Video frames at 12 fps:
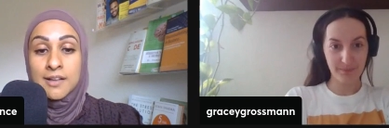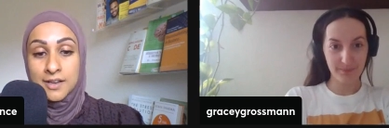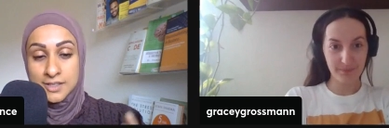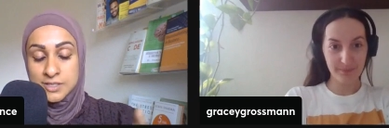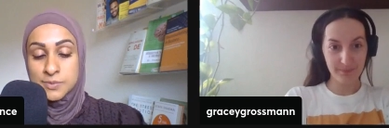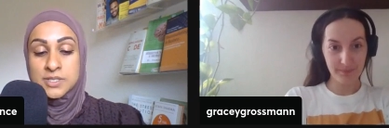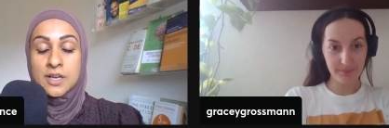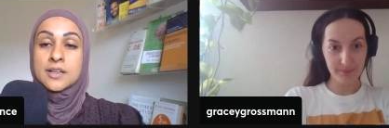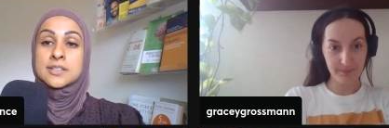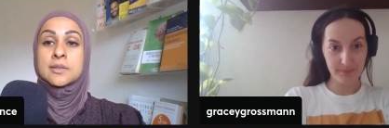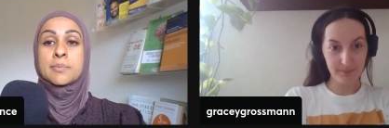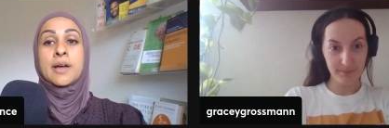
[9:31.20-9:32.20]
Speaker 1: a lot, as we
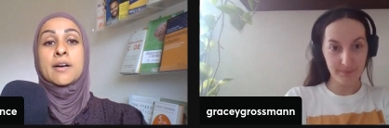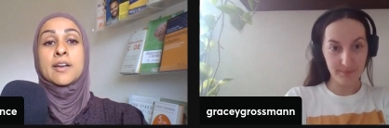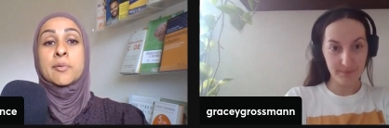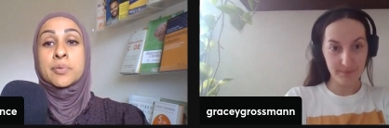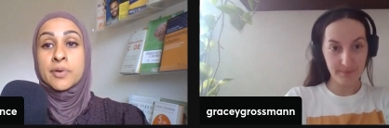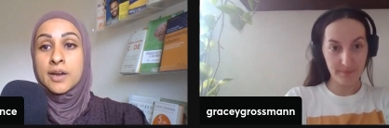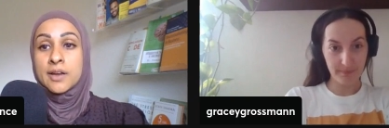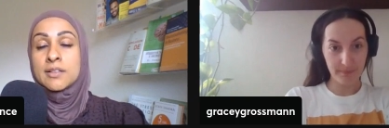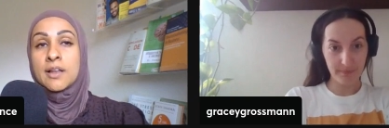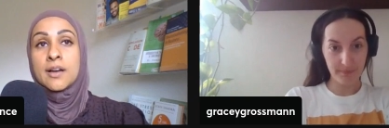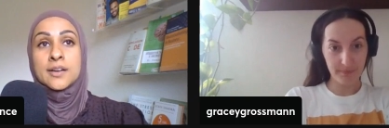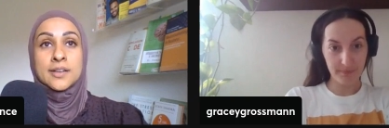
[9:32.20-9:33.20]
talked about. I pray a
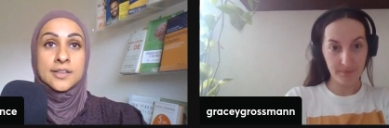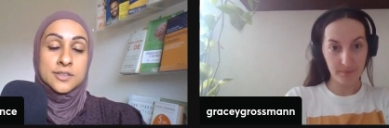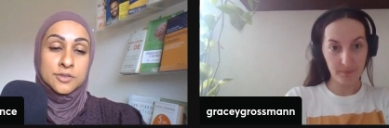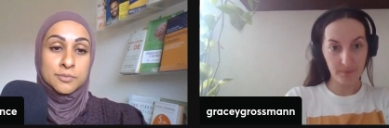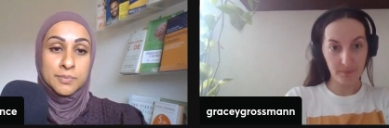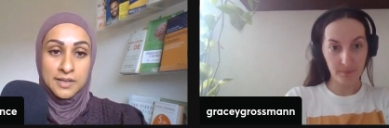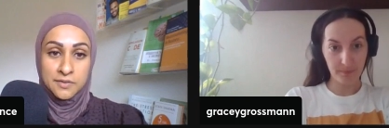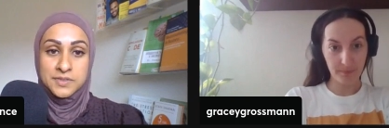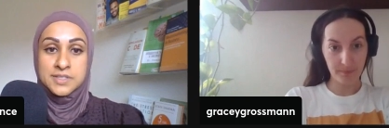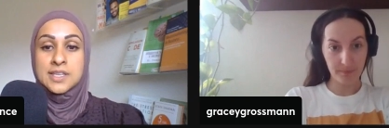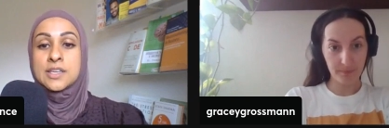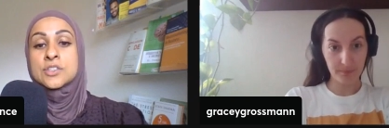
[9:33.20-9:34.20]
lot. I do
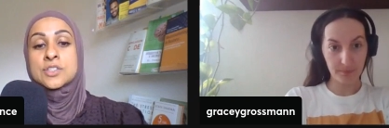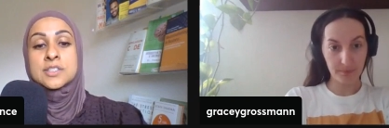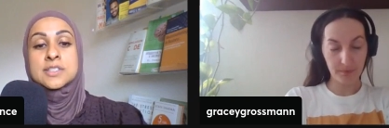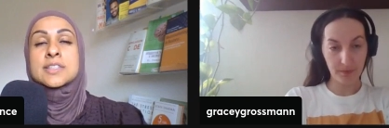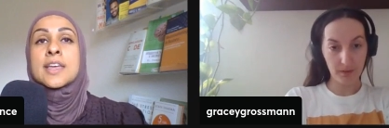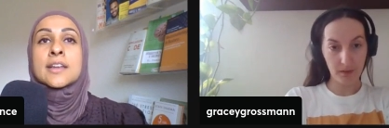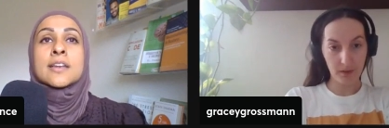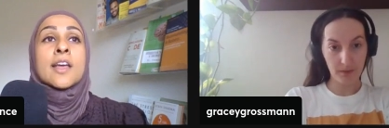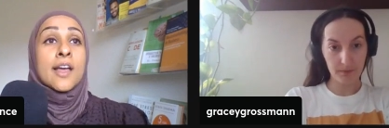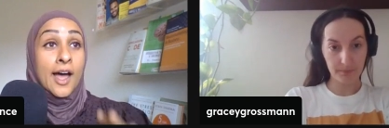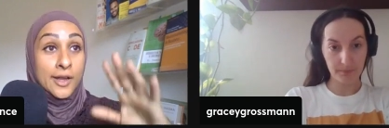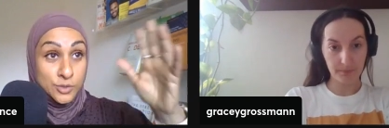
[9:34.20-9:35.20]
manifestations and
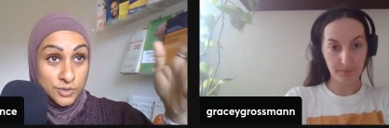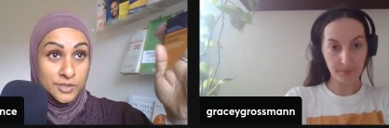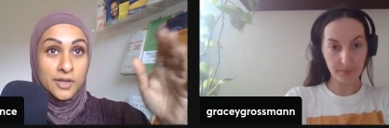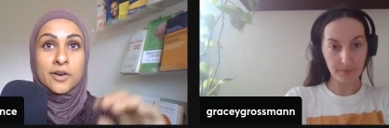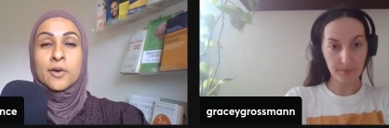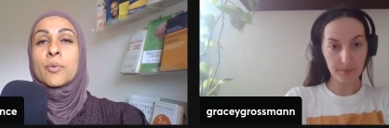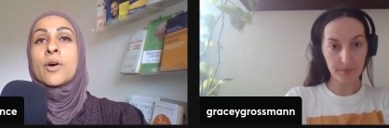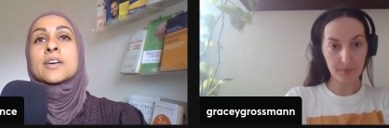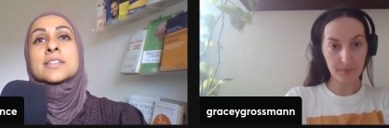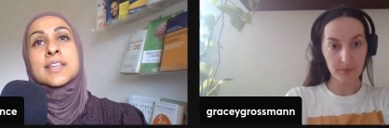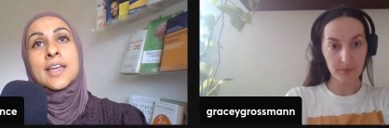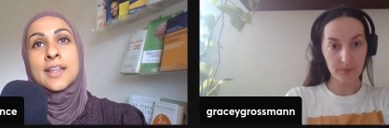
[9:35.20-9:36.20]
I do the neuro
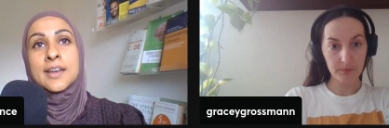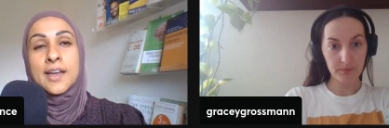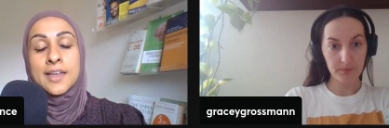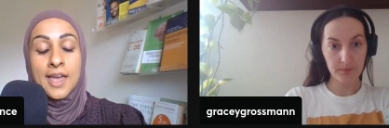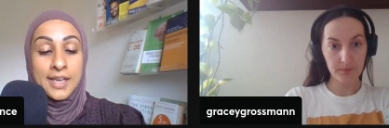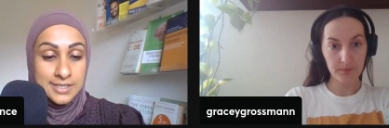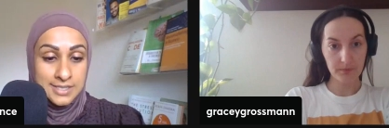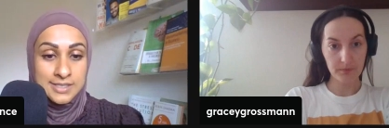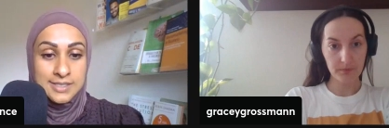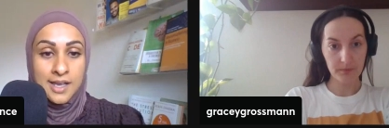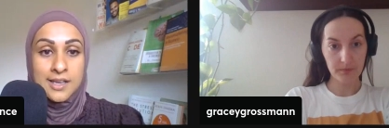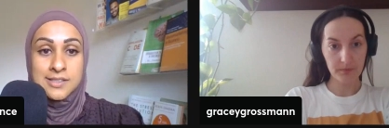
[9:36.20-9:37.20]
walks and I
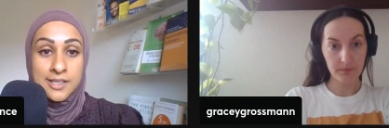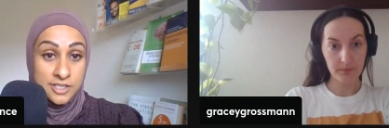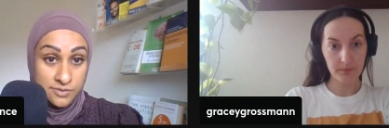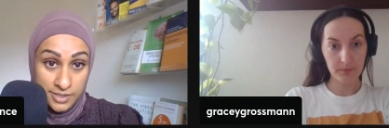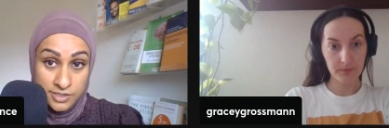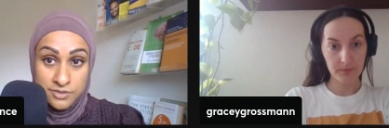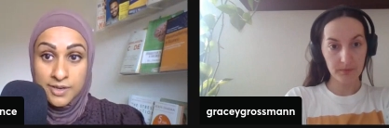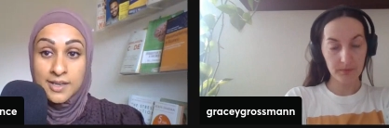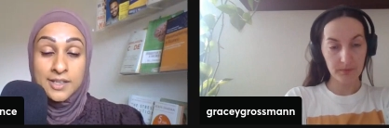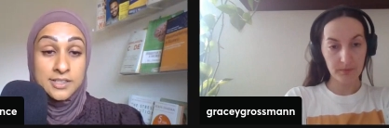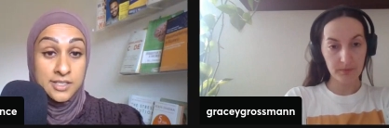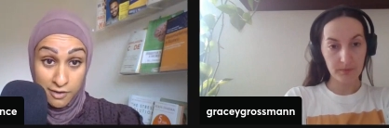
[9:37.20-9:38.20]
exercise, like strength
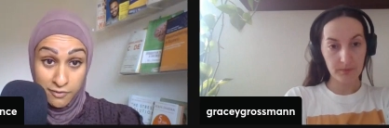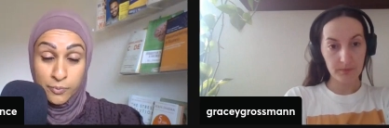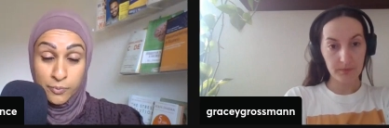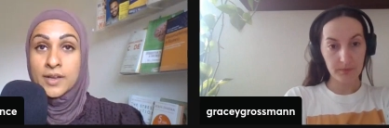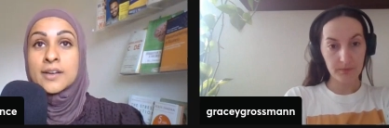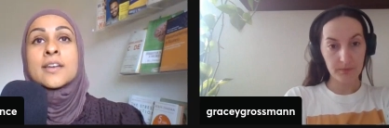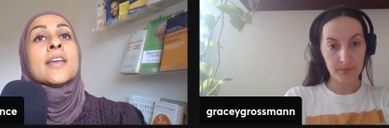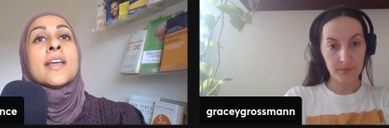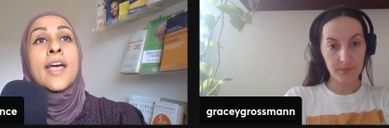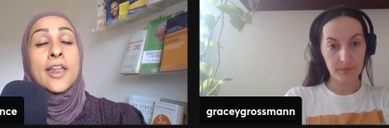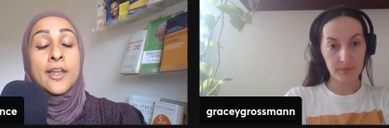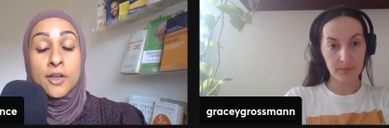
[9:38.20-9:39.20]
training, tough one.
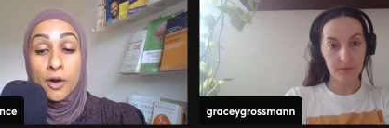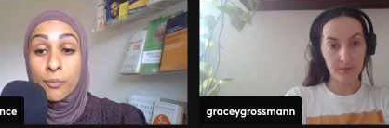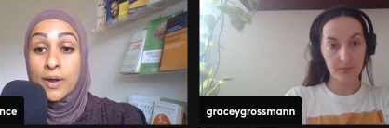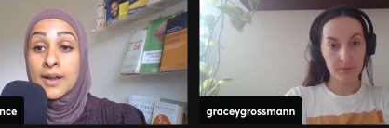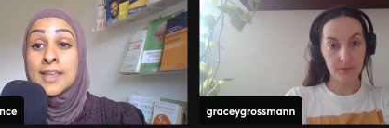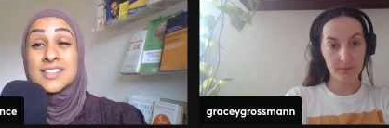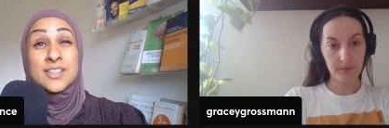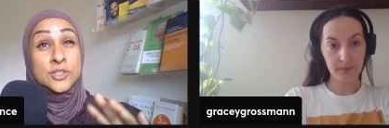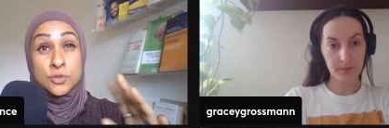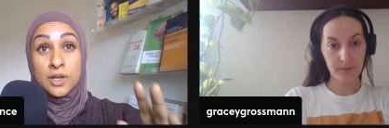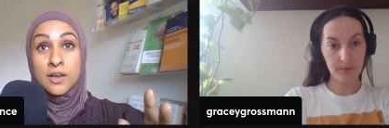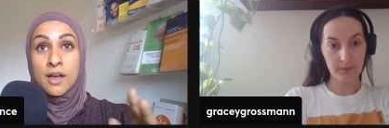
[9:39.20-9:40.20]
And I go running. So I
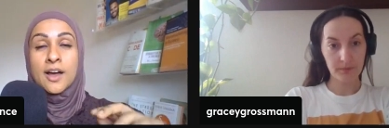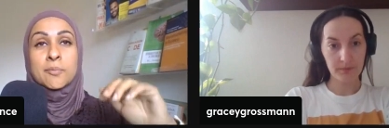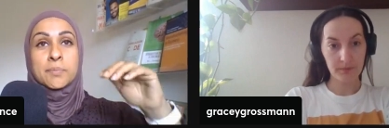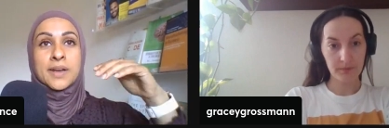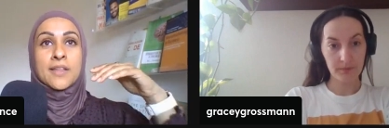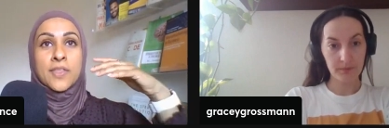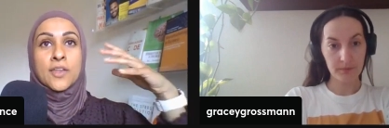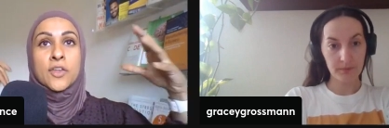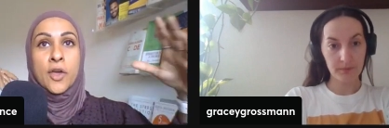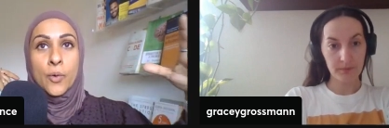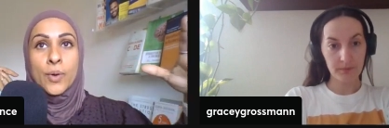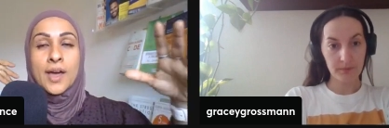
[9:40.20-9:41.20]
do a lot, but I think
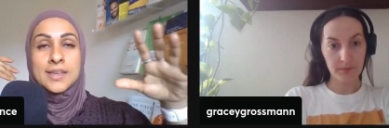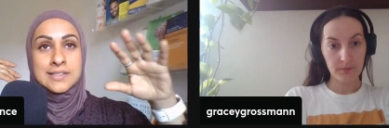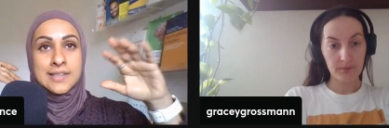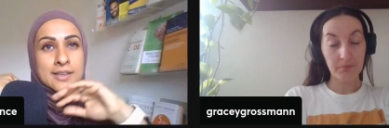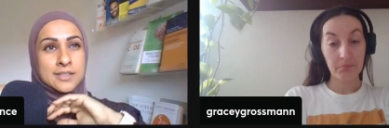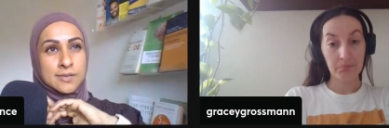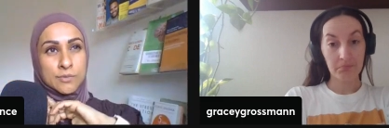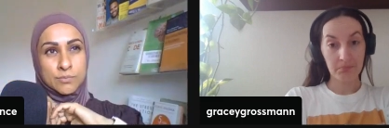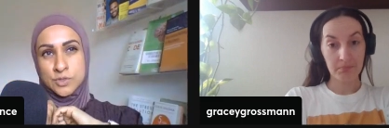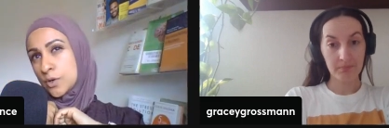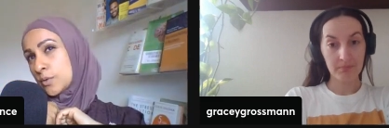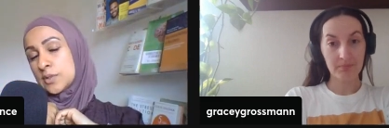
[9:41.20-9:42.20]
yoga is like a
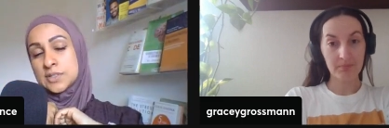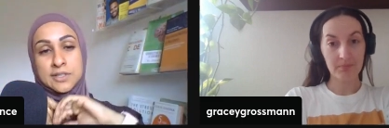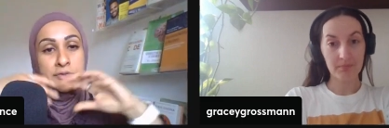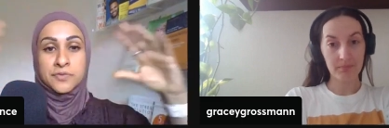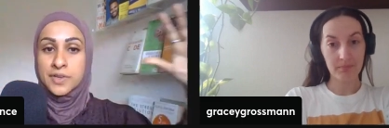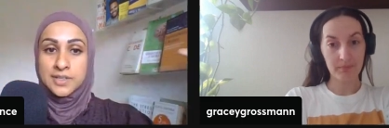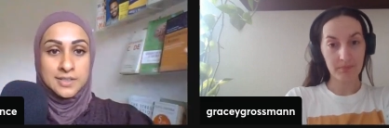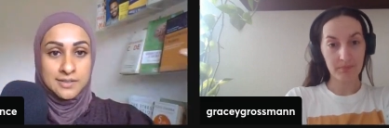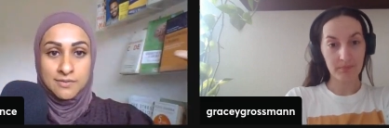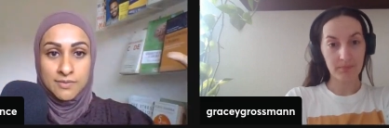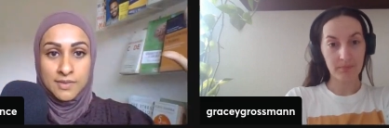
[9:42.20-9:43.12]
total different,